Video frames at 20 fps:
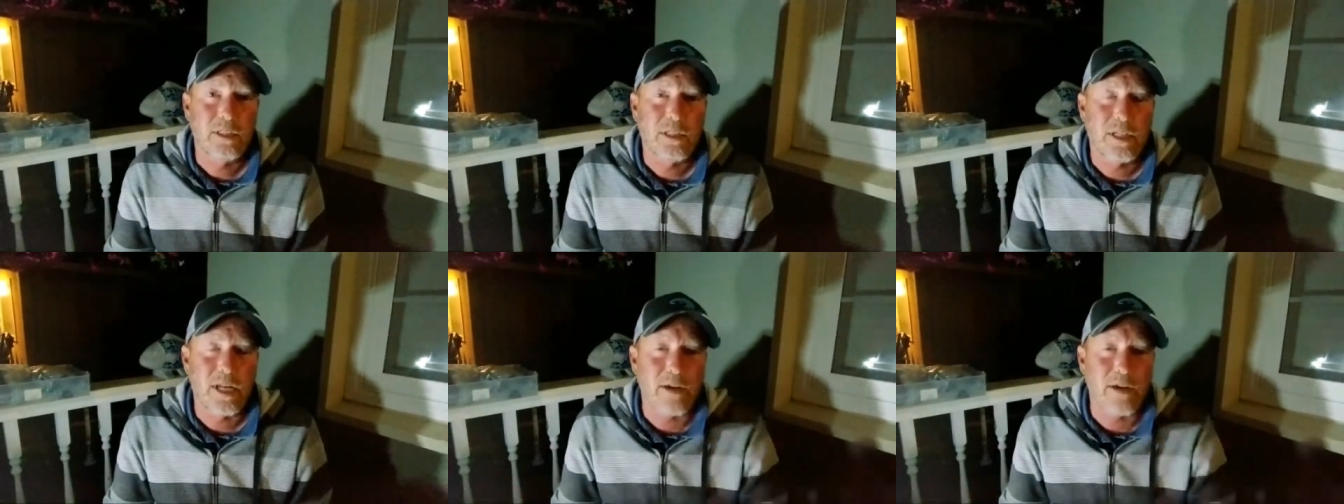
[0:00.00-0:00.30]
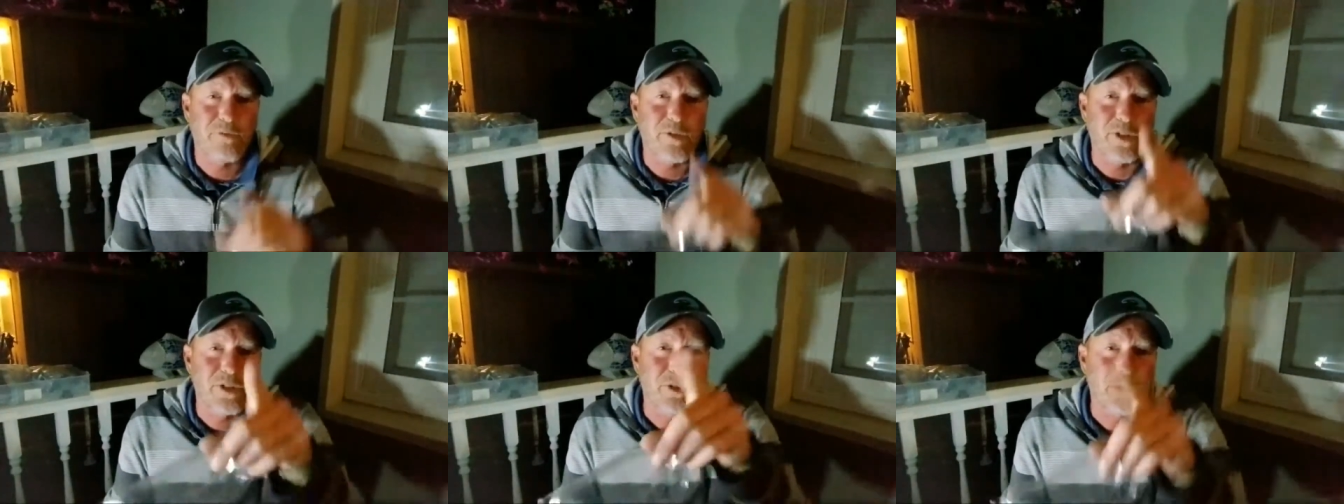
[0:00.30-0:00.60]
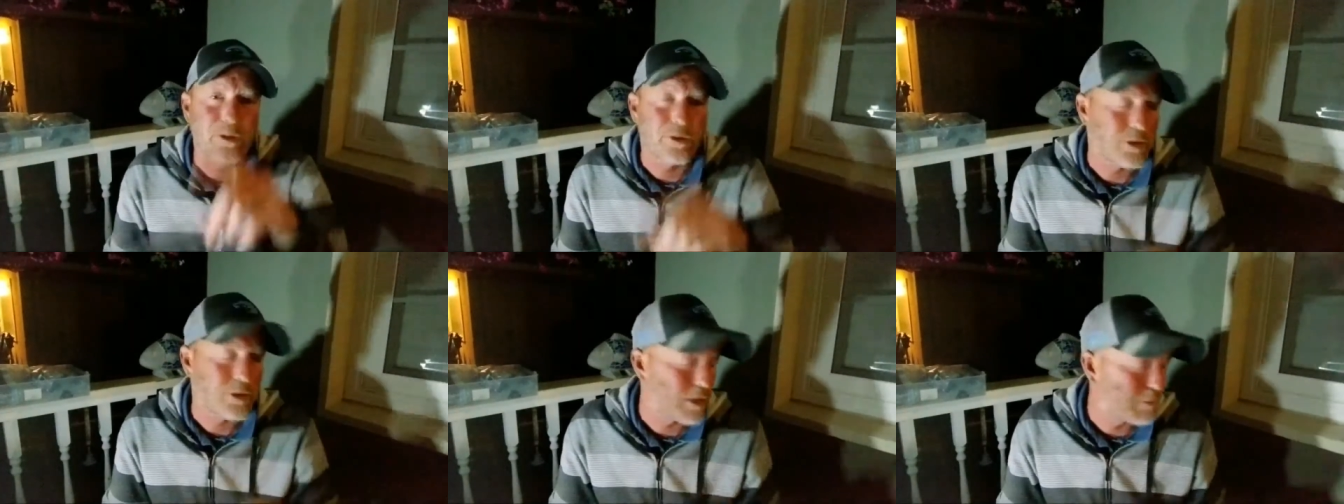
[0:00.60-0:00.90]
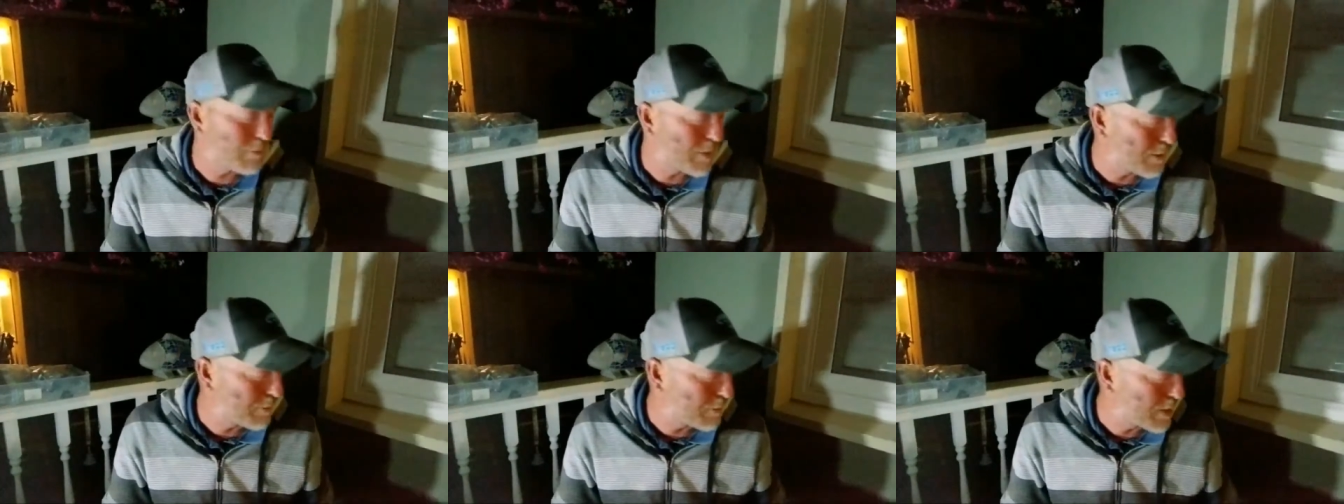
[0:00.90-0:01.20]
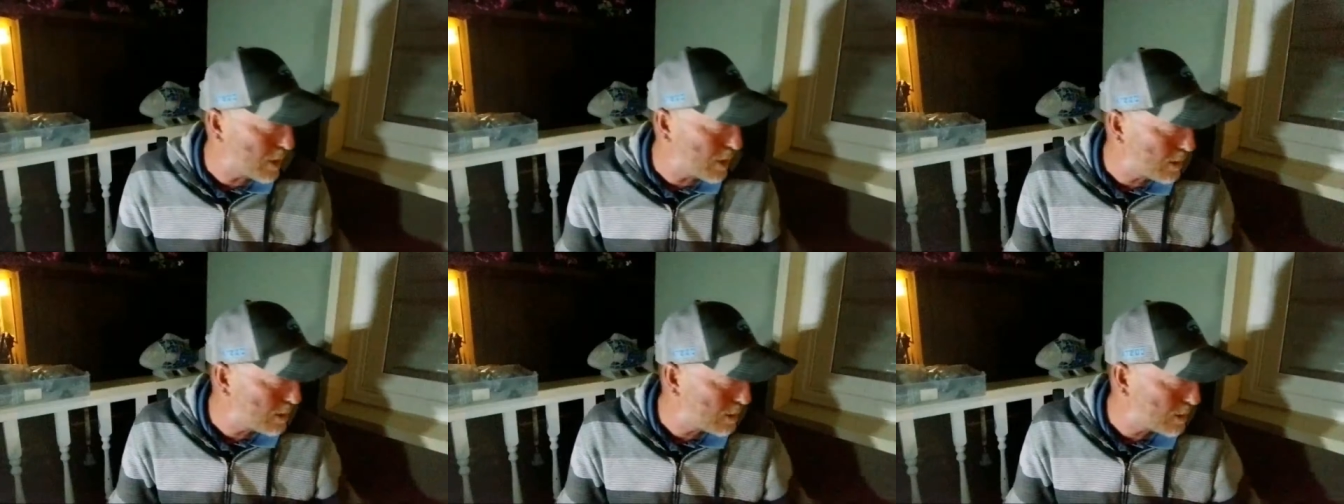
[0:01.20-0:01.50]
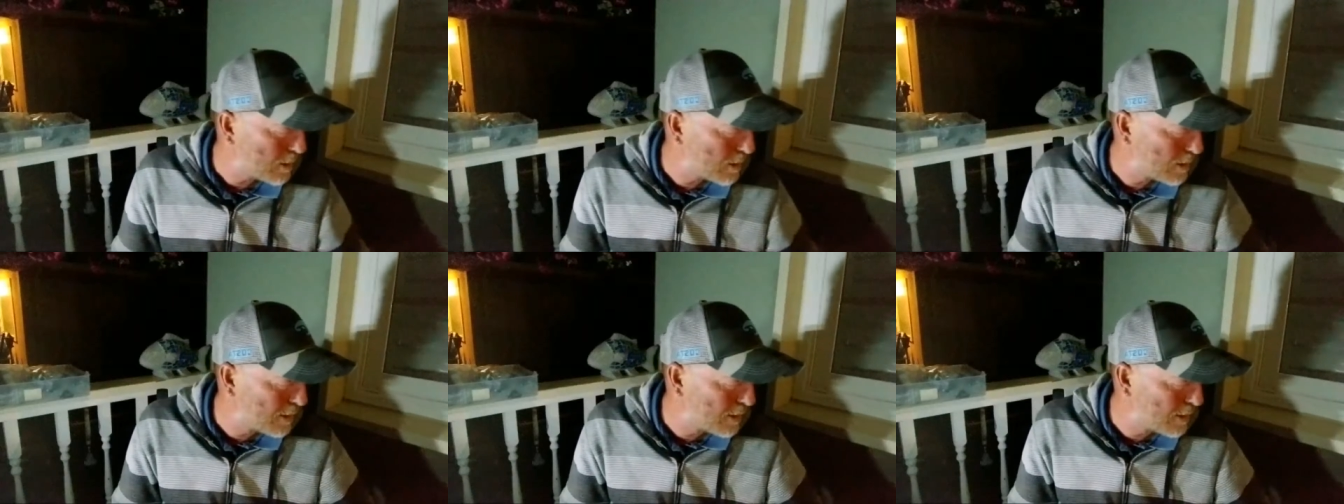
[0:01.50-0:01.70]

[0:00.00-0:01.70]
catfish shows coming up, guys.